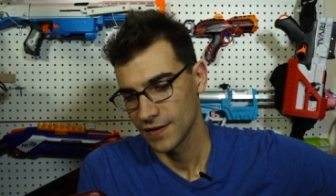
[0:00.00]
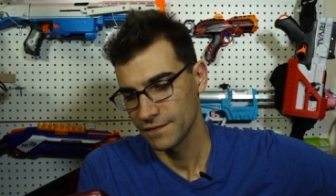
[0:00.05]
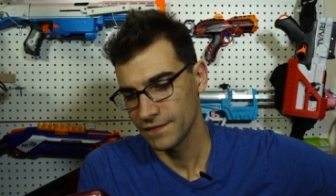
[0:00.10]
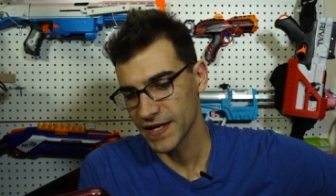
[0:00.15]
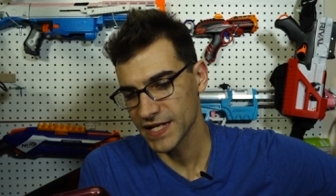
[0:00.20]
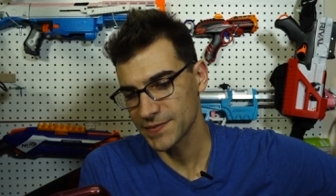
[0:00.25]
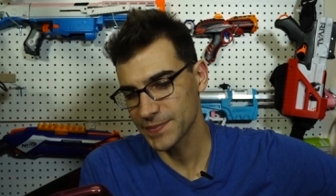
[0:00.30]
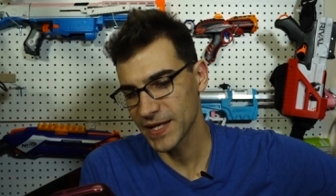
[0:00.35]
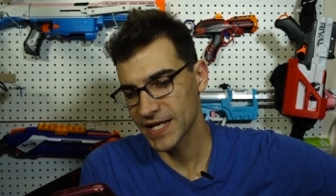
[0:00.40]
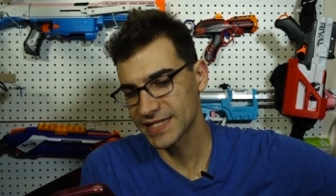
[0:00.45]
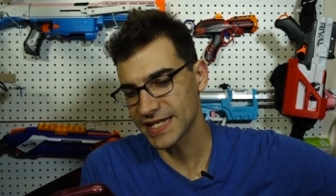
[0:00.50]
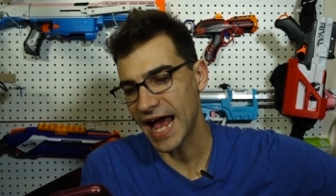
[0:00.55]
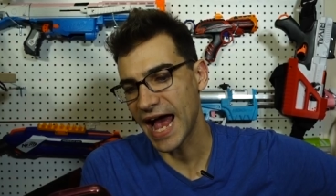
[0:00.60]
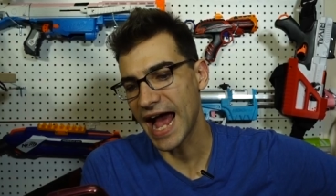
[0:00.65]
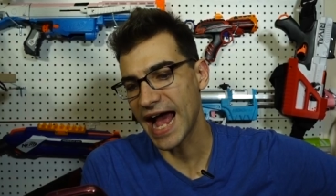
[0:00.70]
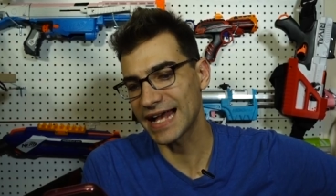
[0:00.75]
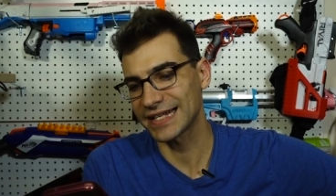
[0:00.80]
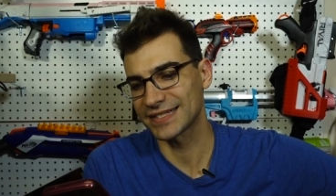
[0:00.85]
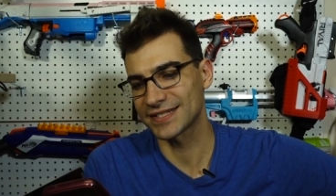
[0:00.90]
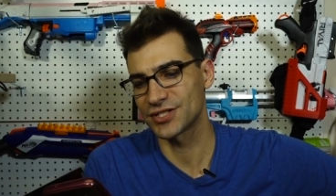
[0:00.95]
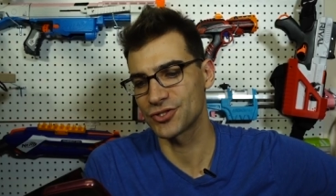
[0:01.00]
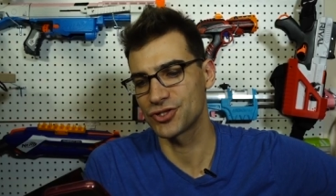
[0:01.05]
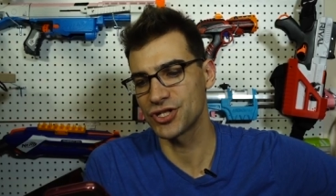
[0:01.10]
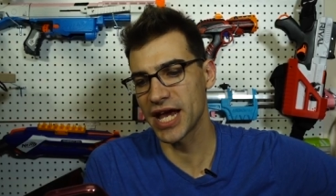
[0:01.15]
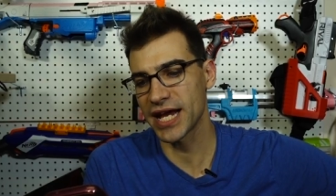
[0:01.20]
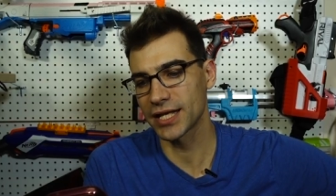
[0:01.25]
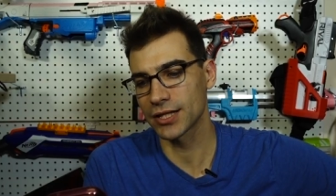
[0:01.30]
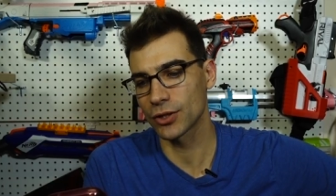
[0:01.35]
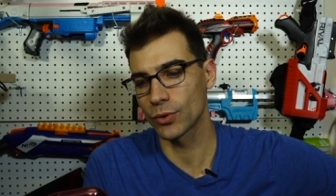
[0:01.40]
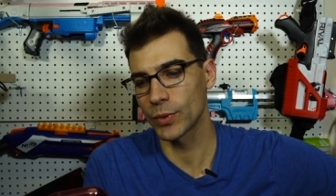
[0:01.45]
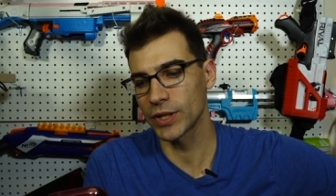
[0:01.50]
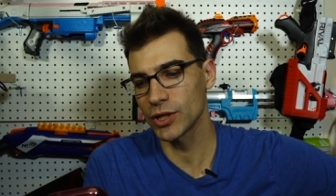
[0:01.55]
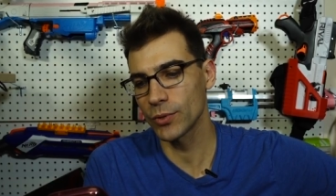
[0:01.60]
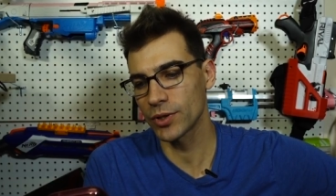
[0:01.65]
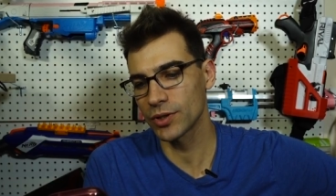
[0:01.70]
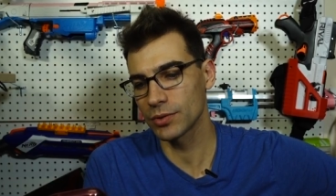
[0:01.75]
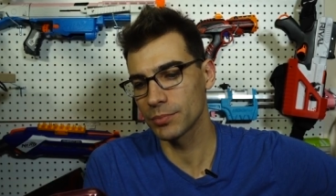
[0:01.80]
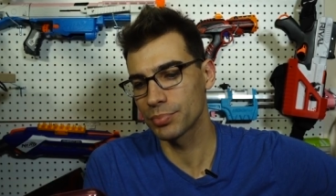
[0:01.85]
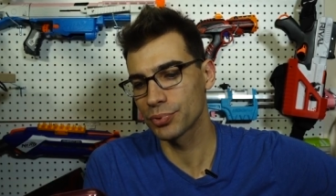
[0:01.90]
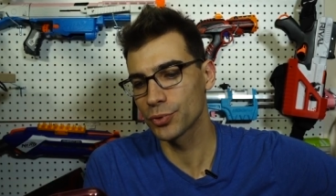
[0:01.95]
Faceplace asks, Jangular, where do you
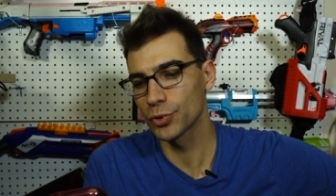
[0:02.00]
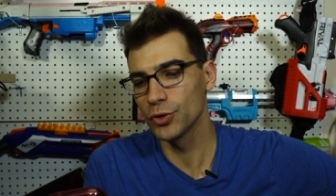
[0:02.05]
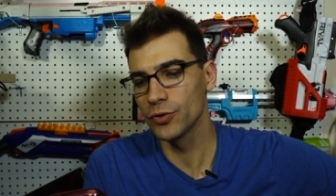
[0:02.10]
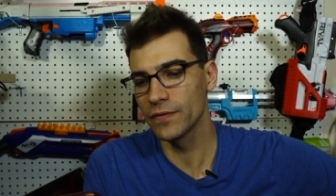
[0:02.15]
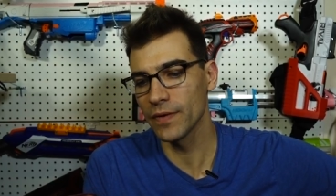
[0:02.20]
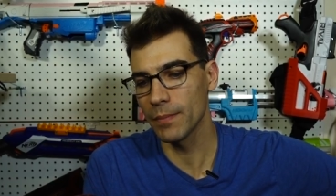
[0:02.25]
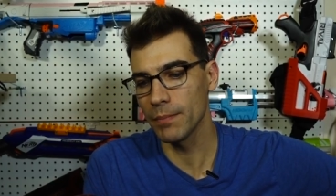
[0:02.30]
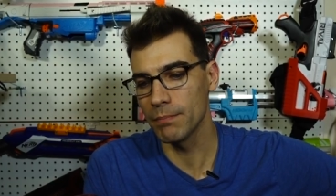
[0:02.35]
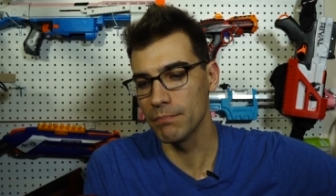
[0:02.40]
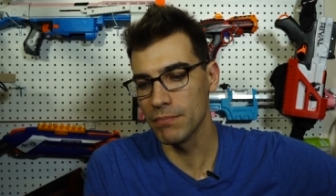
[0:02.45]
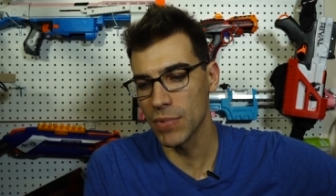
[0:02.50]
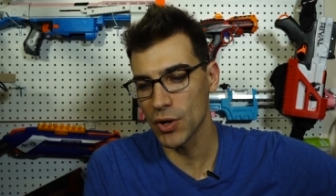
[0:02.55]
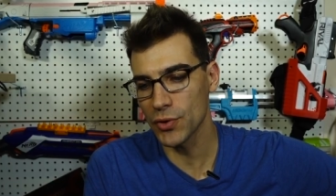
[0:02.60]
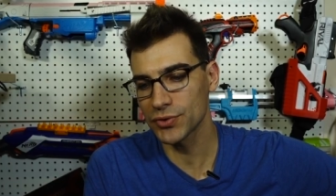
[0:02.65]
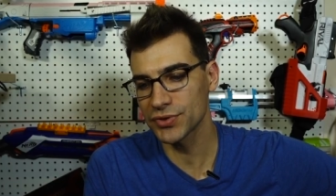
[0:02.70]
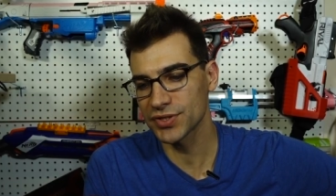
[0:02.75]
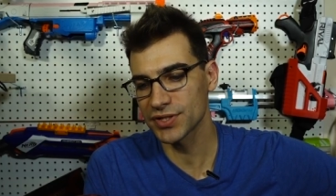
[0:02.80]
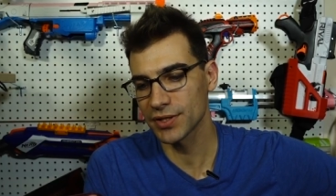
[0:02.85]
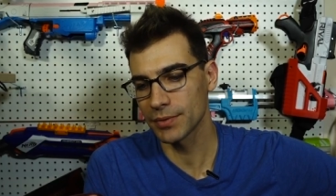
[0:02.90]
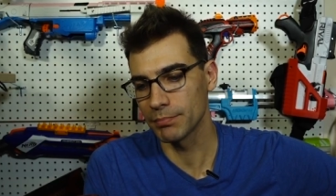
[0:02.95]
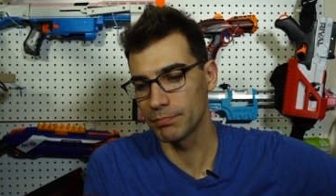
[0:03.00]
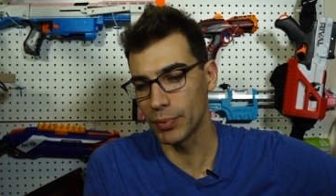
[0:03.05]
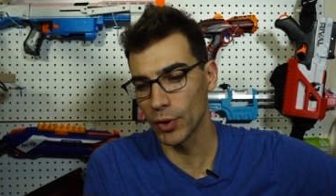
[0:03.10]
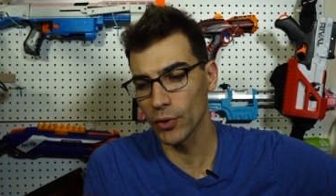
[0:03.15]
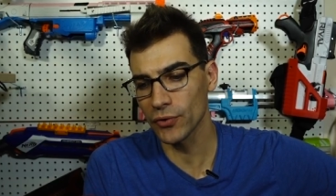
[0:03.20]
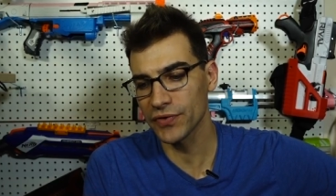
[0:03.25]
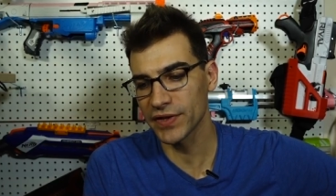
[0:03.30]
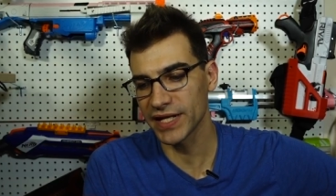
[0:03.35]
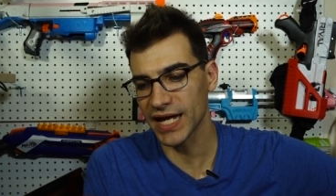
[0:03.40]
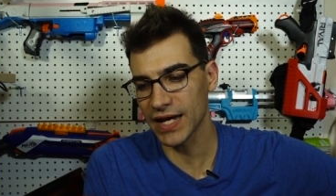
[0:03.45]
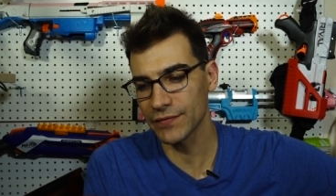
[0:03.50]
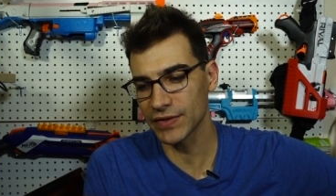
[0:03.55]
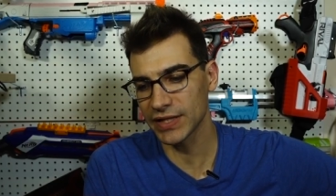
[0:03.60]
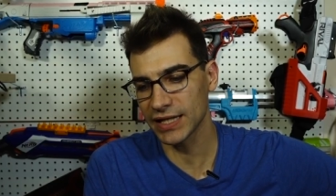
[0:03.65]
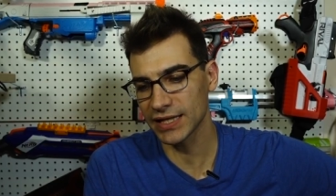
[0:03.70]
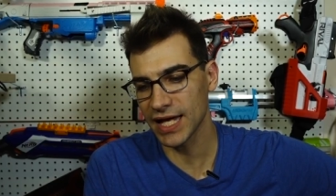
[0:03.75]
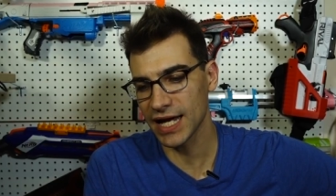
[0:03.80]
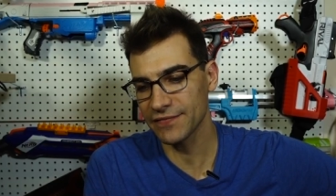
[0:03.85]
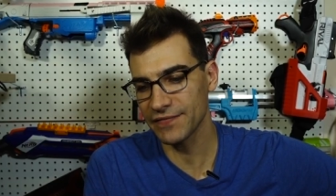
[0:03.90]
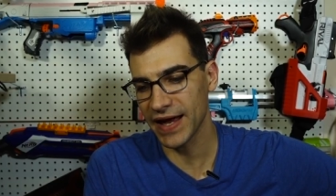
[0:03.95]
want to improve most, both in
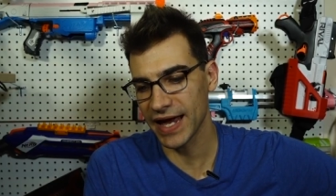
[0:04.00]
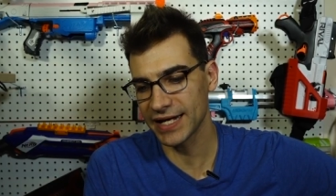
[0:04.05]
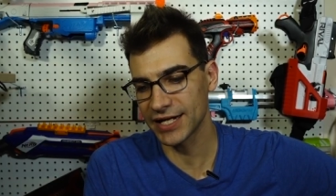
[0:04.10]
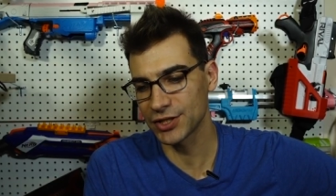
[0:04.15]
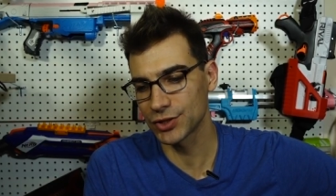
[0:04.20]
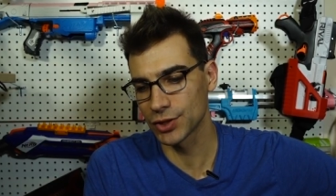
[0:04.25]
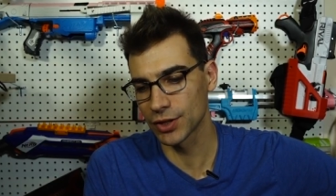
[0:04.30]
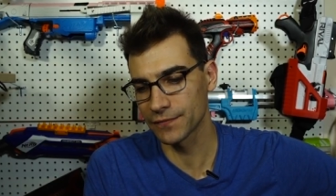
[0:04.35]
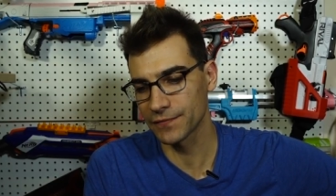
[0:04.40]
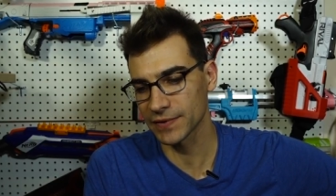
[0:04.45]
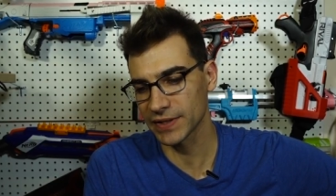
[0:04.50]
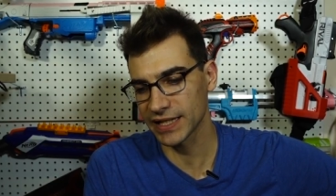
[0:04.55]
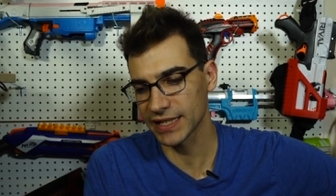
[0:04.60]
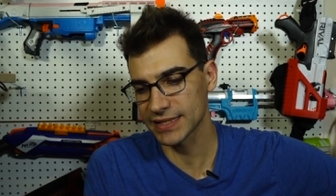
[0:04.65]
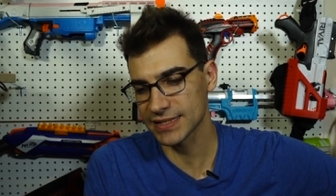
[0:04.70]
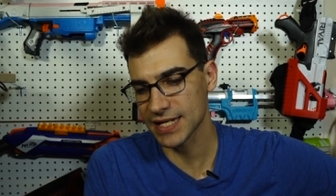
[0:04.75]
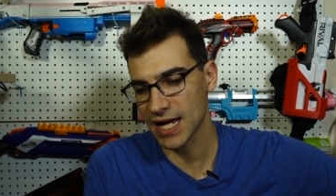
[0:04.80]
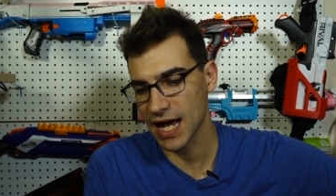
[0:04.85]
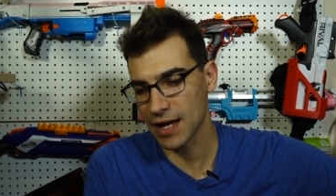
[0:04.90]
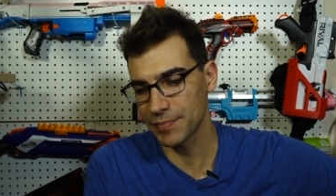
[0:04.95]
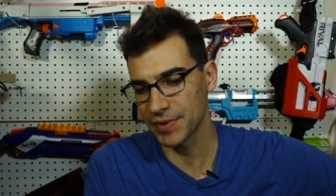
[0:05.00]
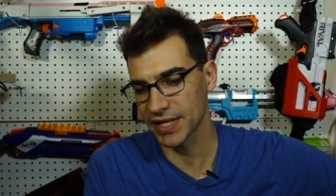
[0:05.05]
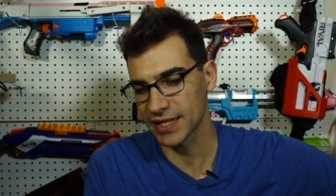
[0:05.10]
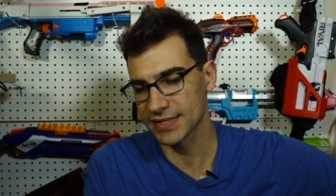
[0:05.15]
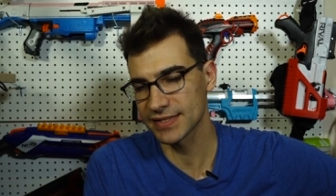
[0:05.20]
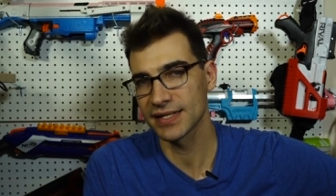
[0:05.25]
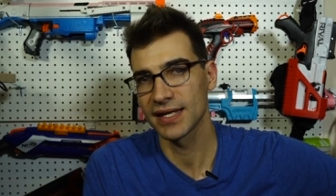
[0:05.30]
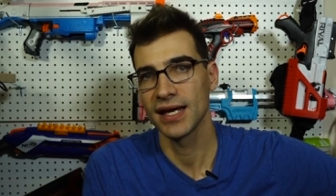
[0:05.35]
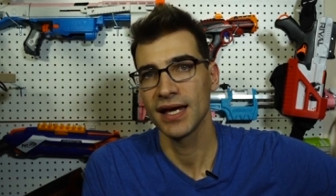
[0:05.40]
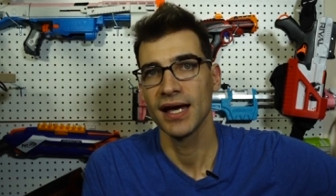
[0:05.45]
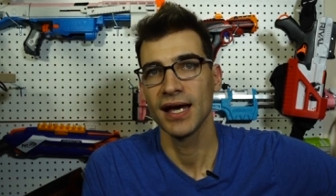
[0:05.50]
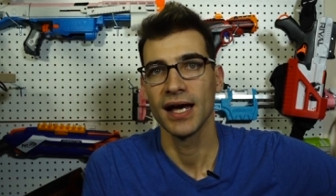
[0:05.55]
everyday life and in nerf related topics?